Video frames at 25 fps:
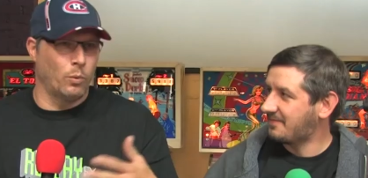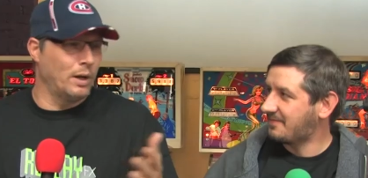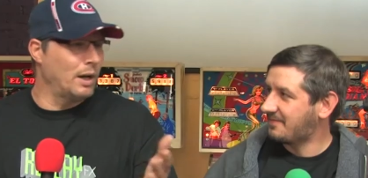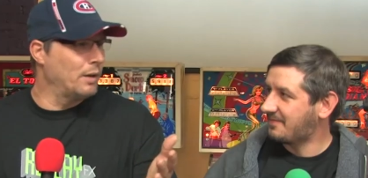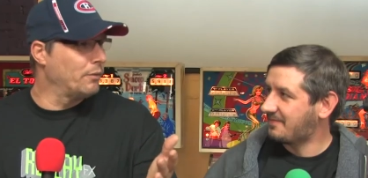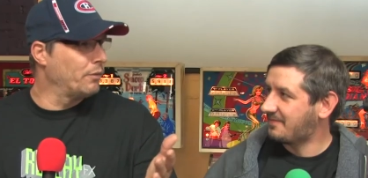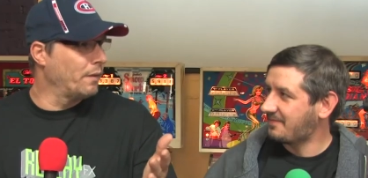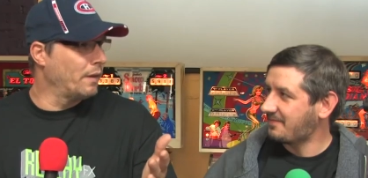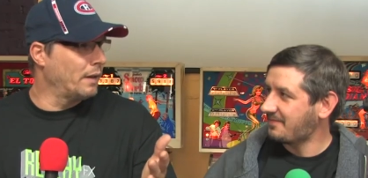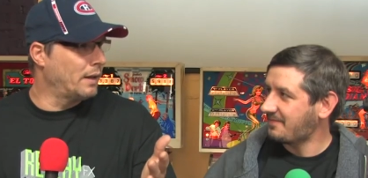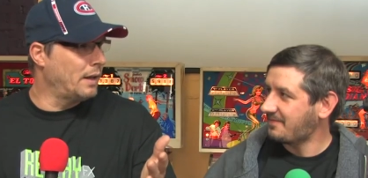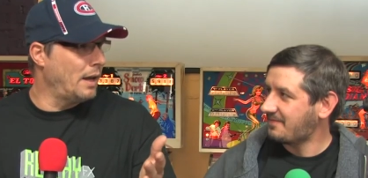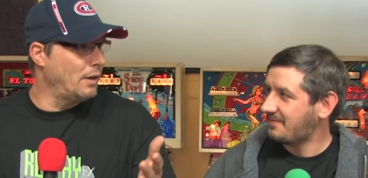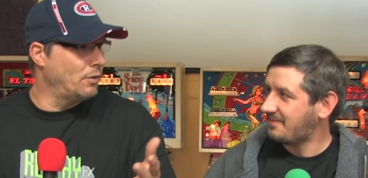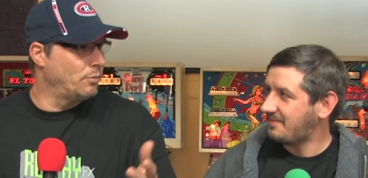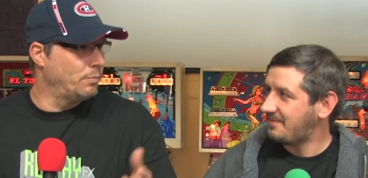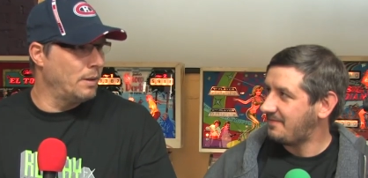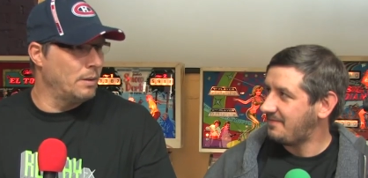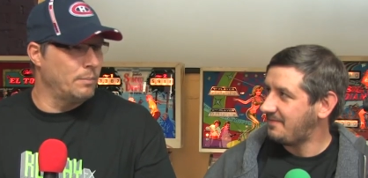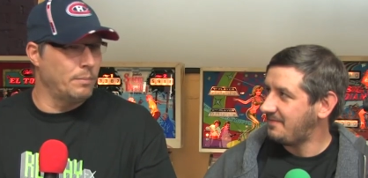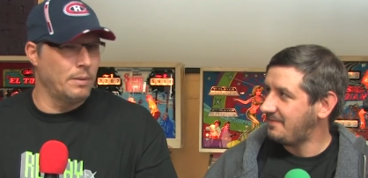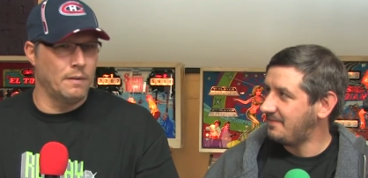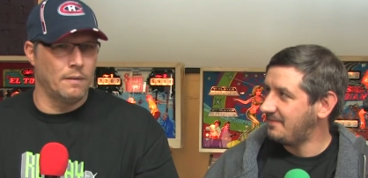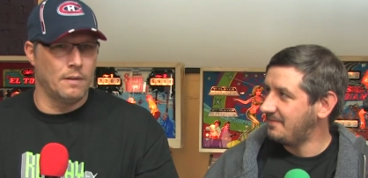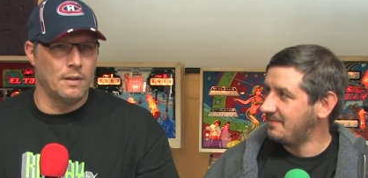Speaker 1: whatever the case
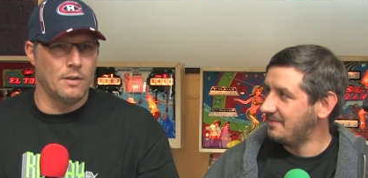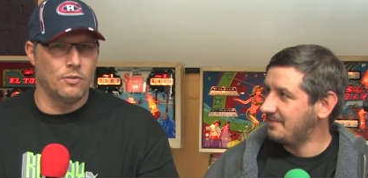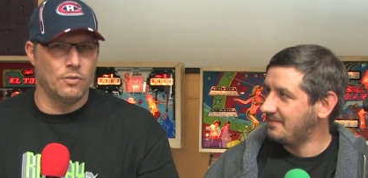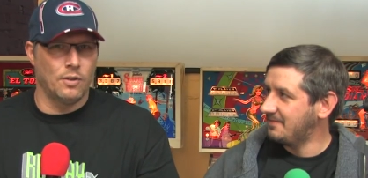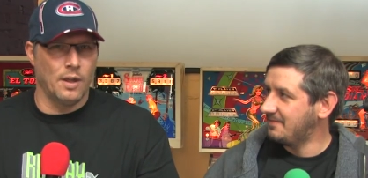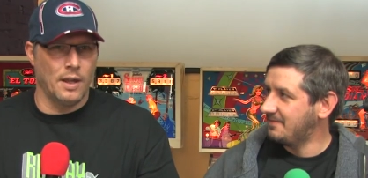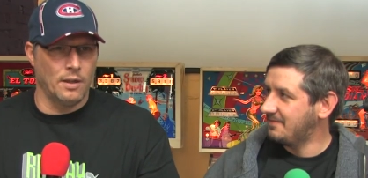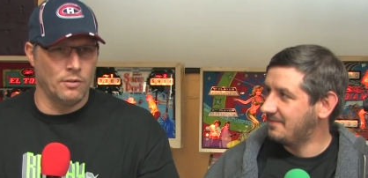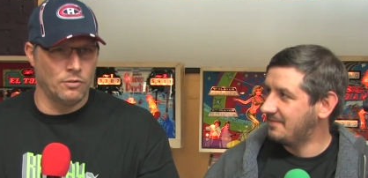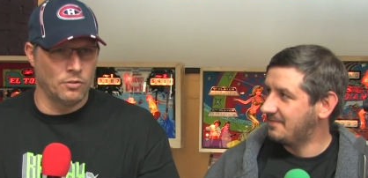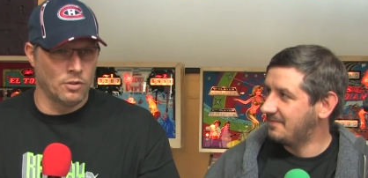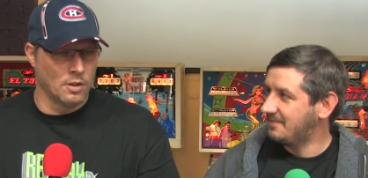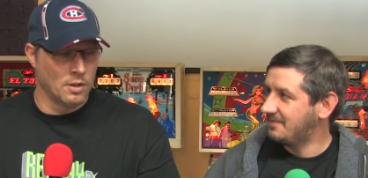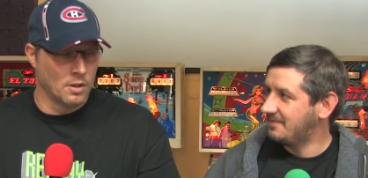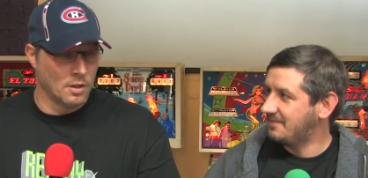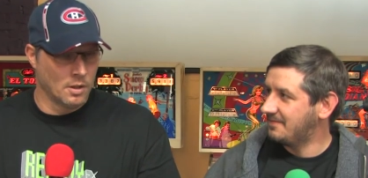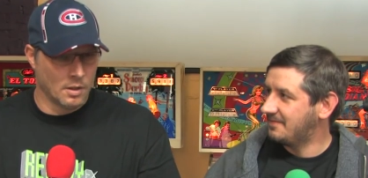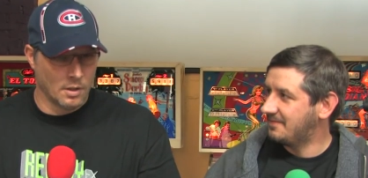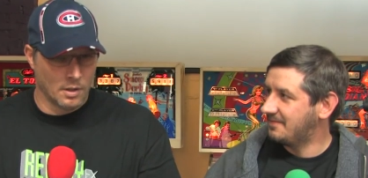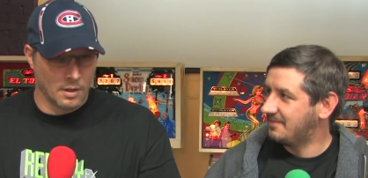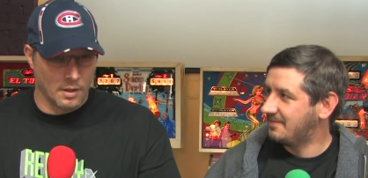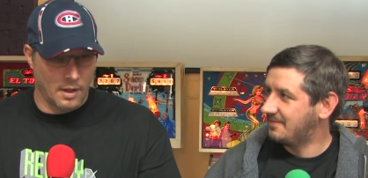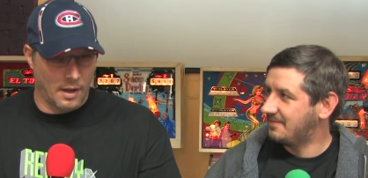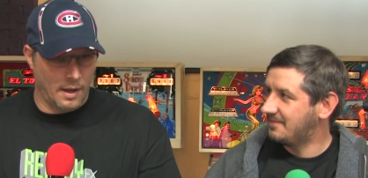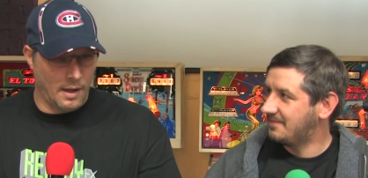may be these days.
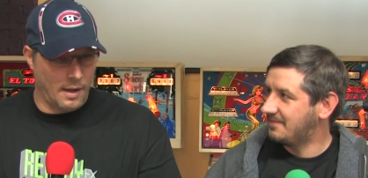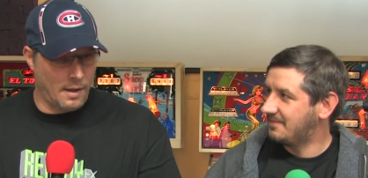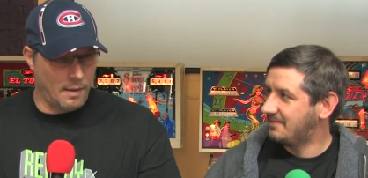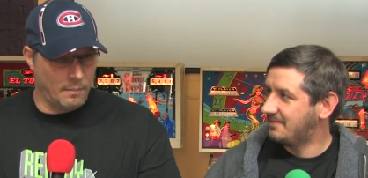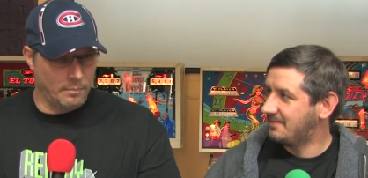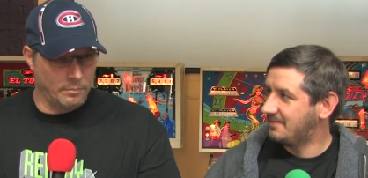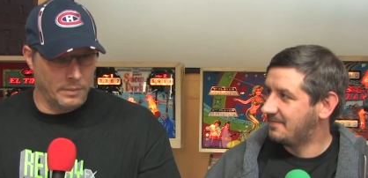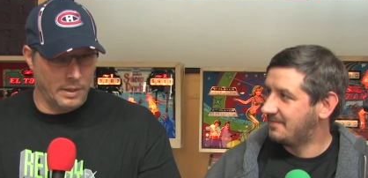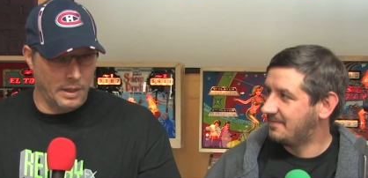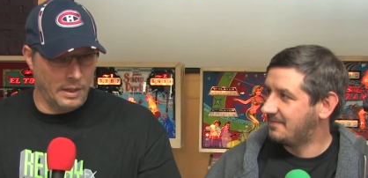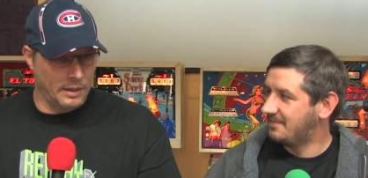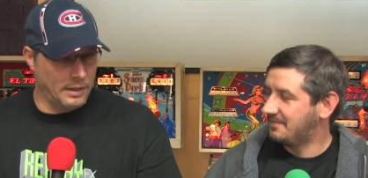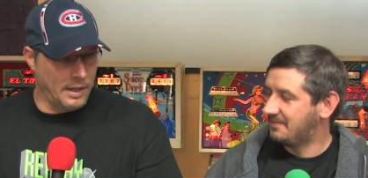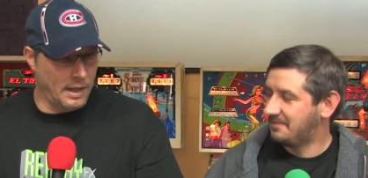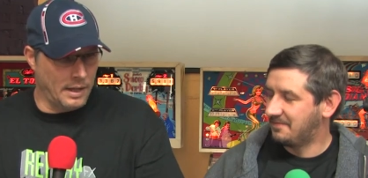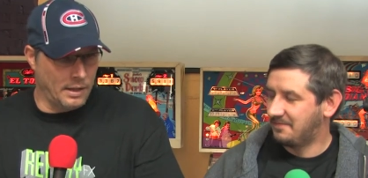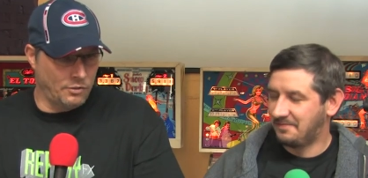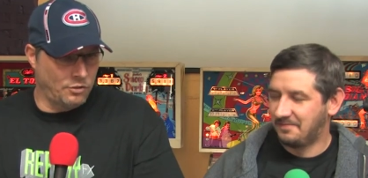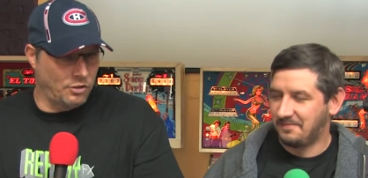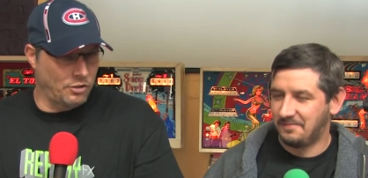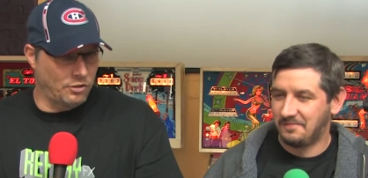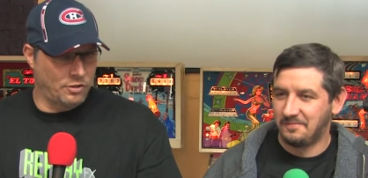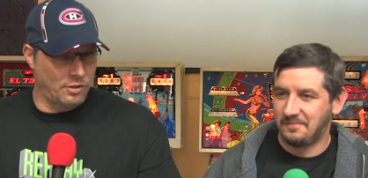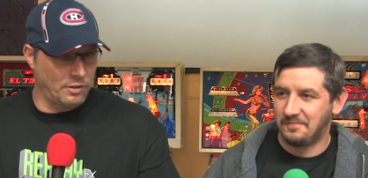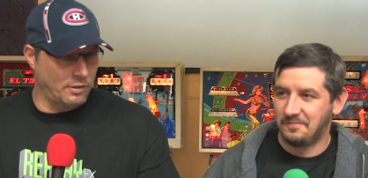Um, and again,
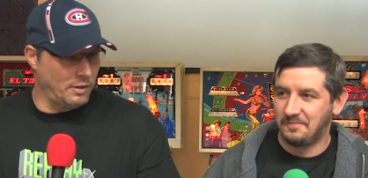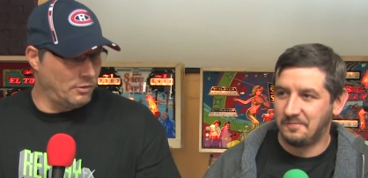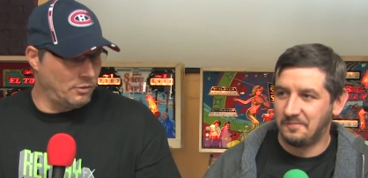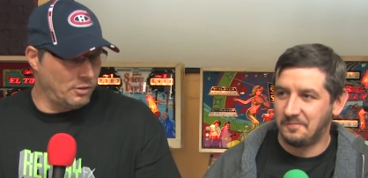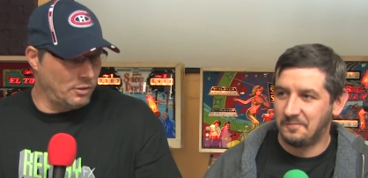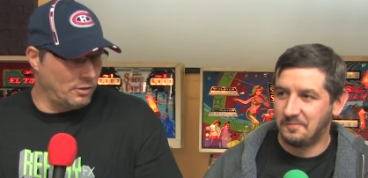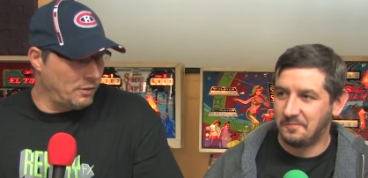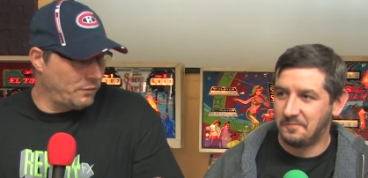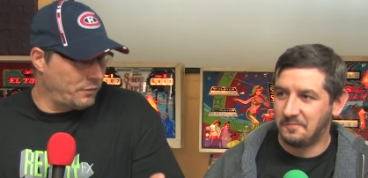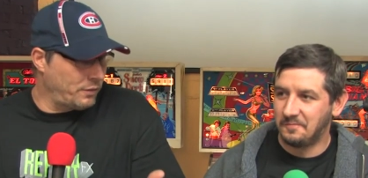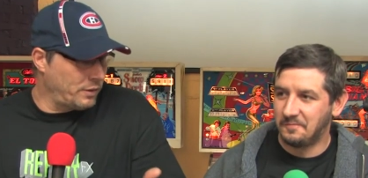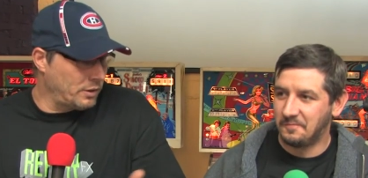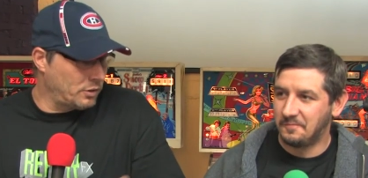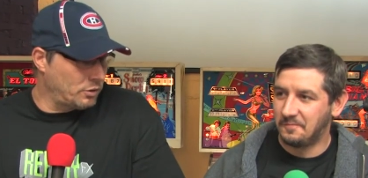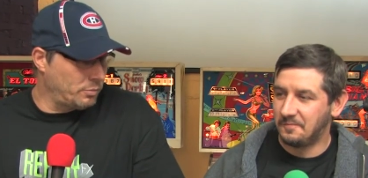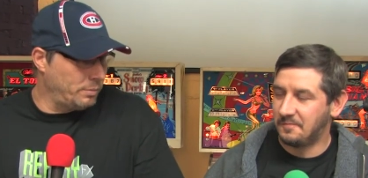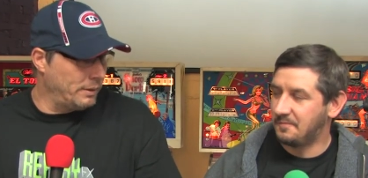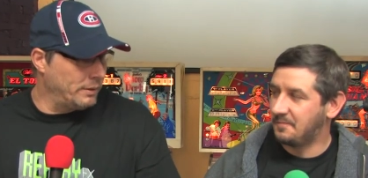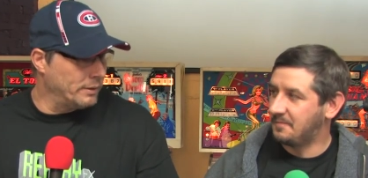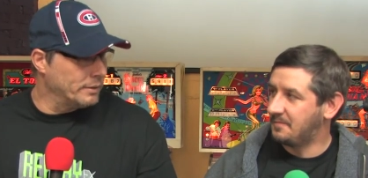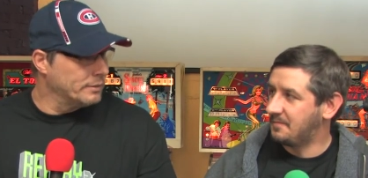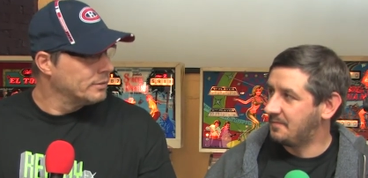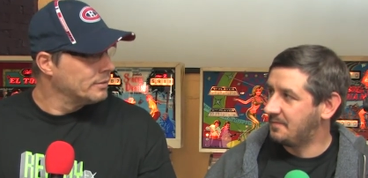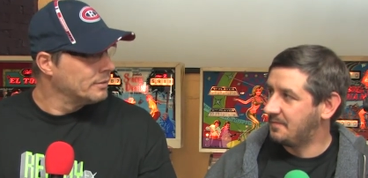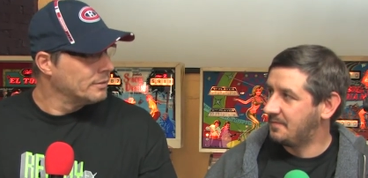it's just it's a different
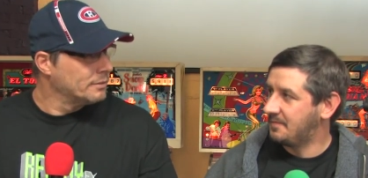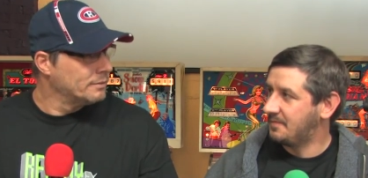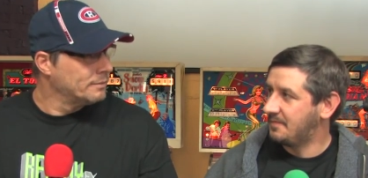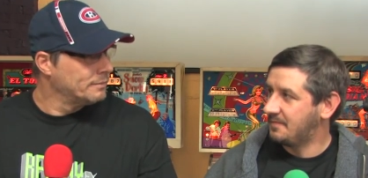experience.